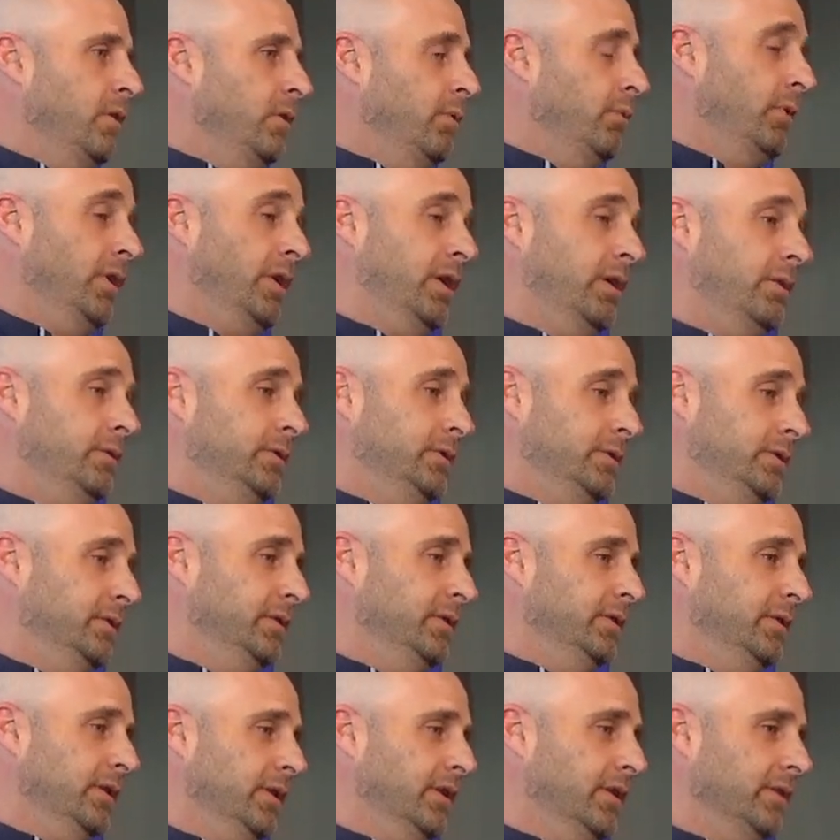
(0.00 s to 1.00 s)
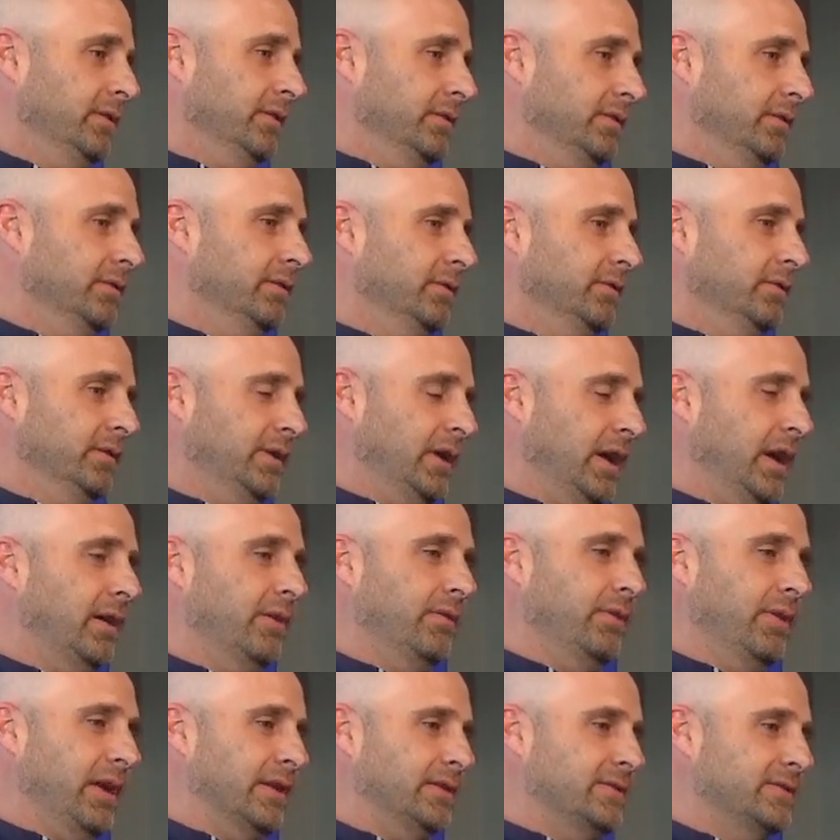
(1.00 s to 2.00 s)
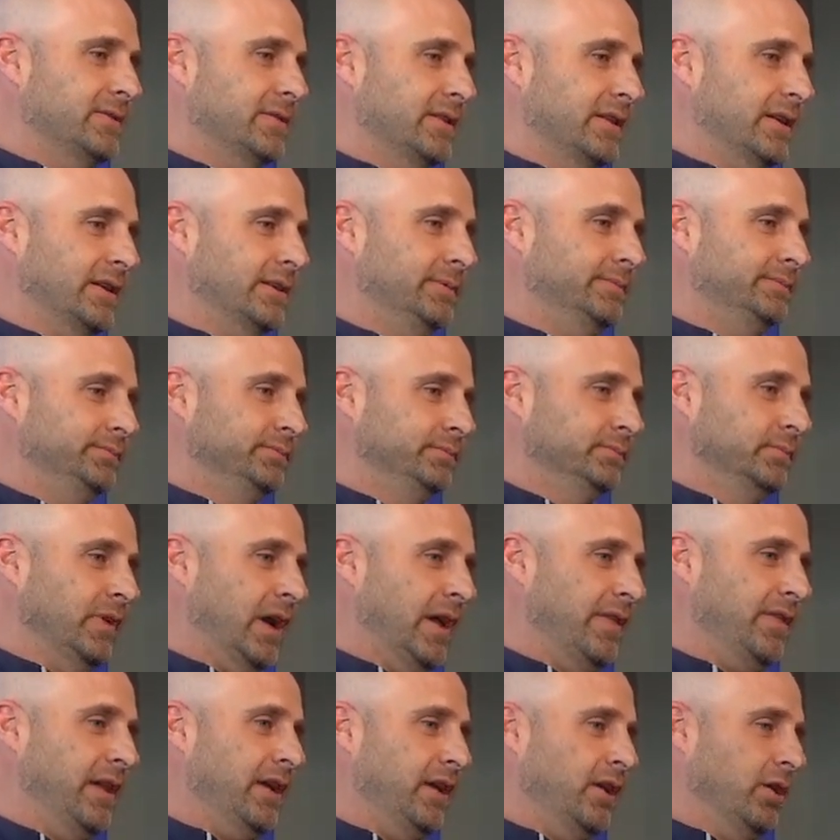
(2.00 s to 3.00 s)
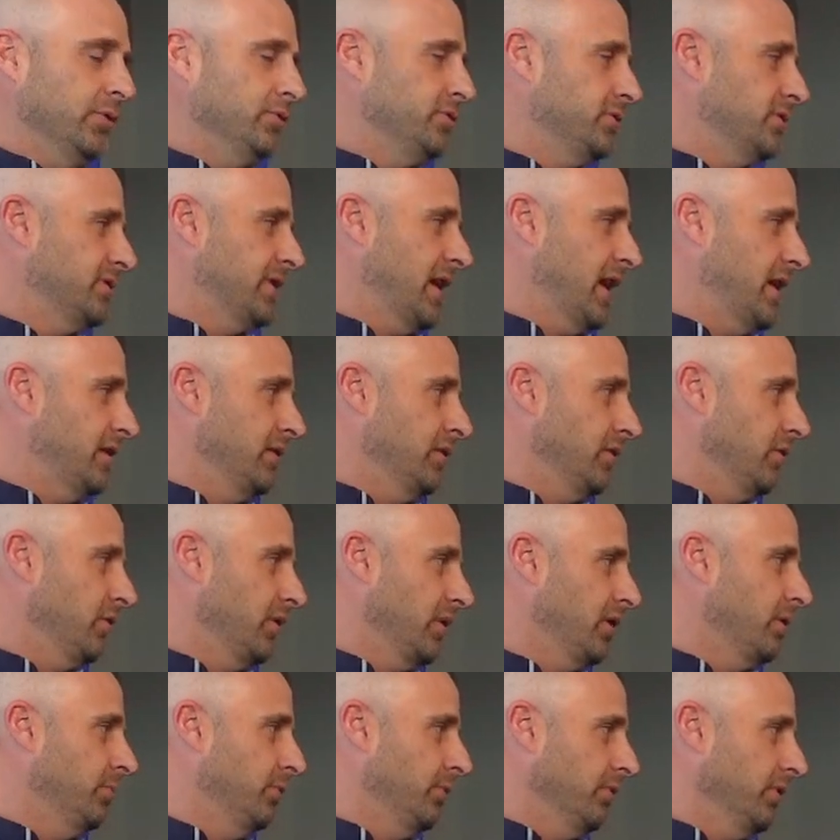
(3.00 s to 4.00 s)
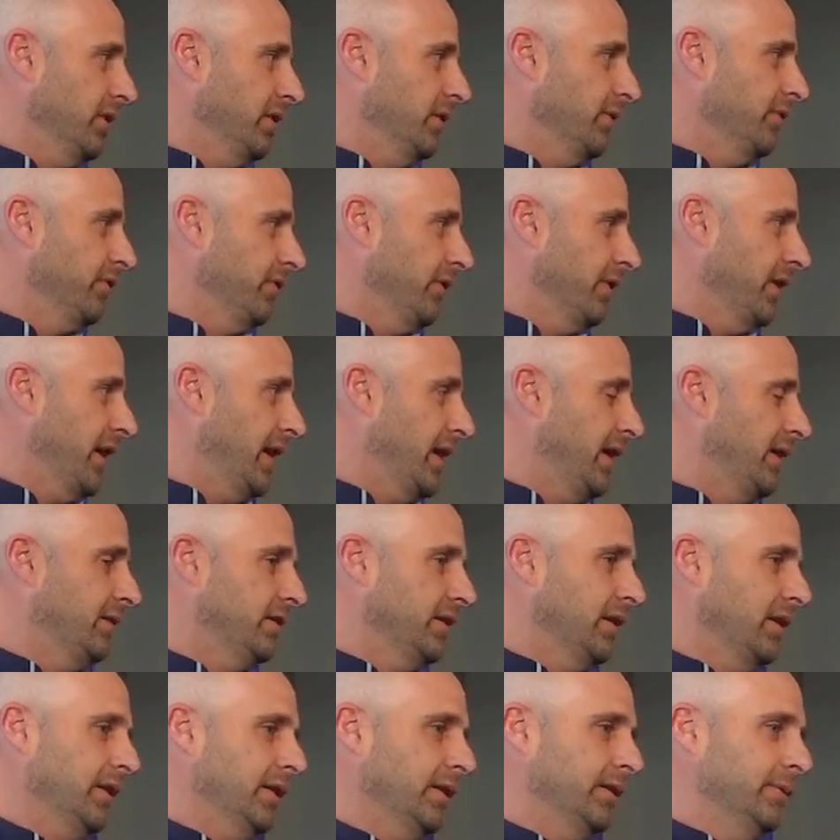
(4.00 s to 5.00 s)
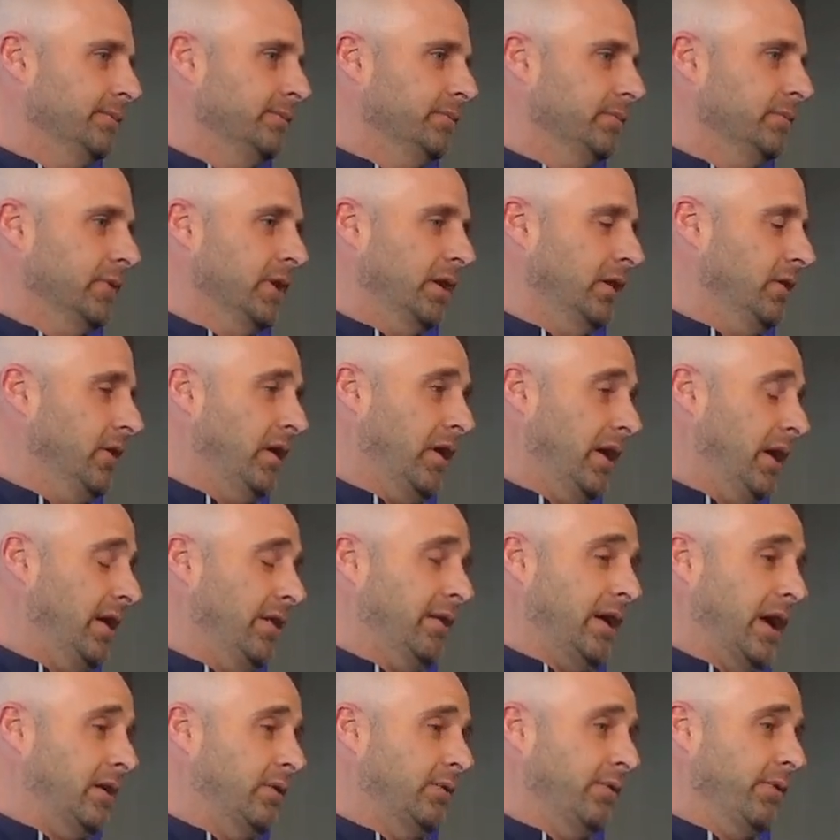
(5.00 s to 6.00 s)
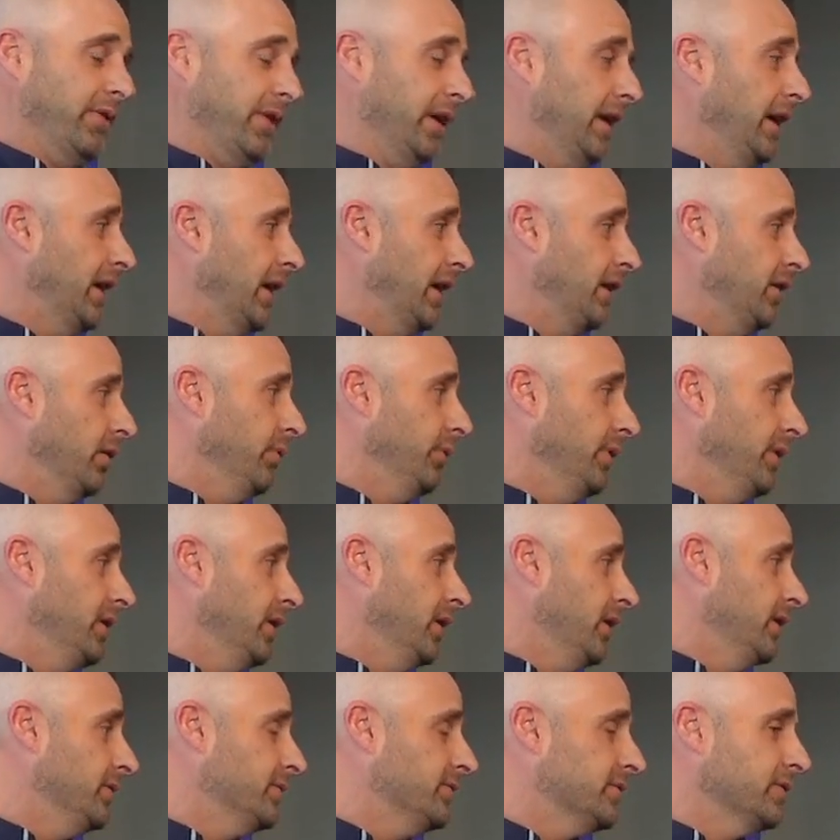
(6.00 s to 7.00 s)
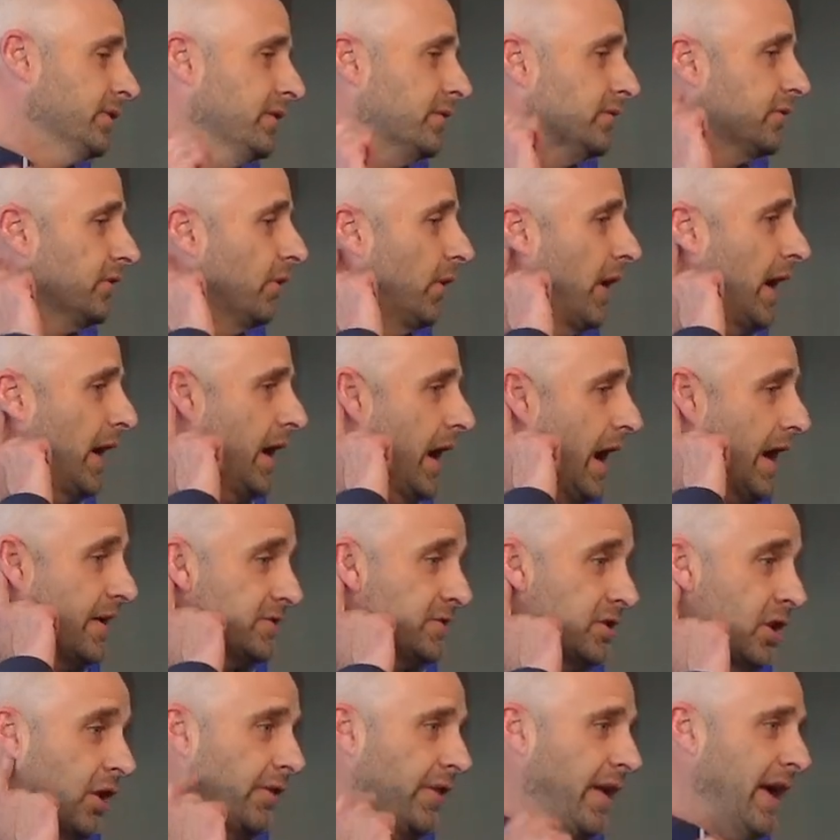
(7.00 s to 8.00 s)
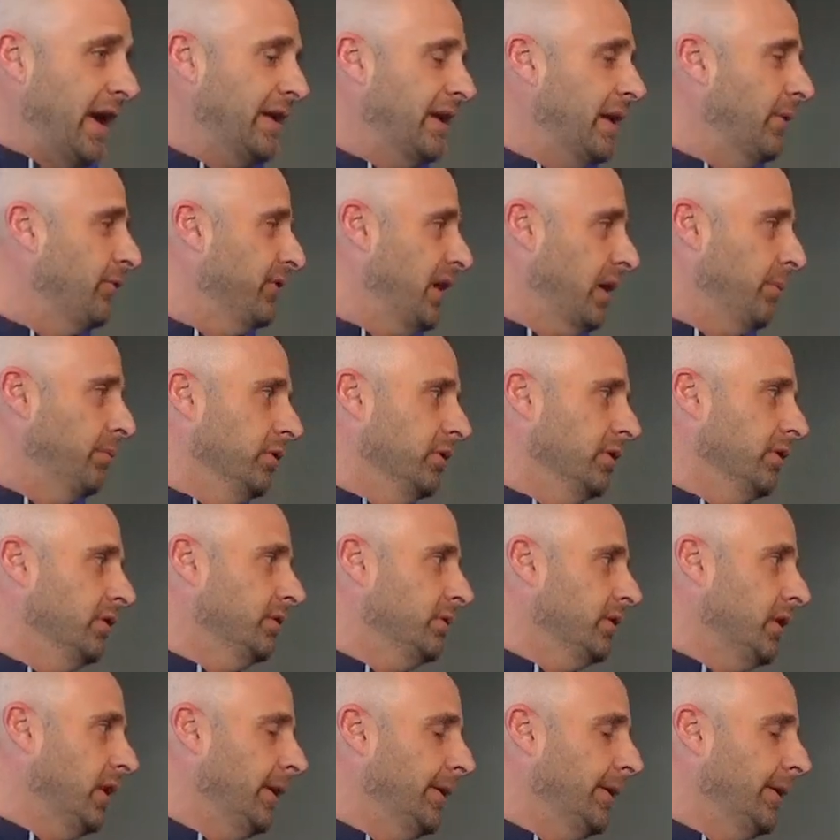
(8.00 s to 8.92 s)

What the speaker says: Well, yeah, that's. I think Coach has got an incredible gift for that. I know he does. And so I saw that, and I was able to